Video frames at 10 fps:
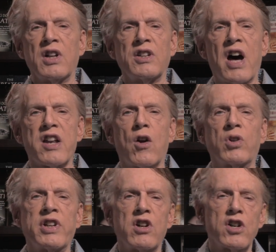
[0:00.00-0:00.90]
not
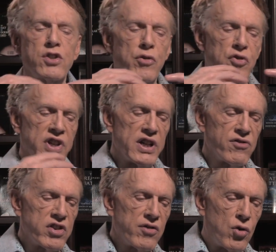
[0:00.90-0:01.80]
only are you
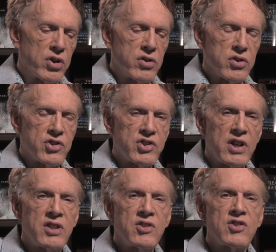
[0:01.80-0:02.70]
forgiven of all your
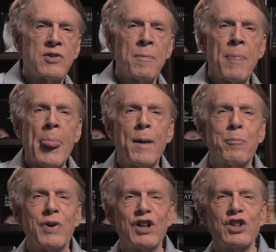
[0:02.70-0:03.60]
sins,
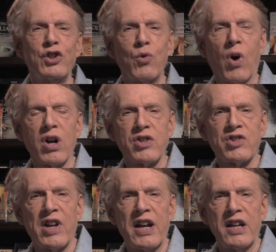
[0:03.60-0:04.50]
but you are
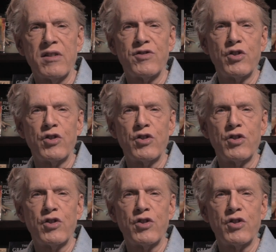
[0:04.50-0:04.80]
saved.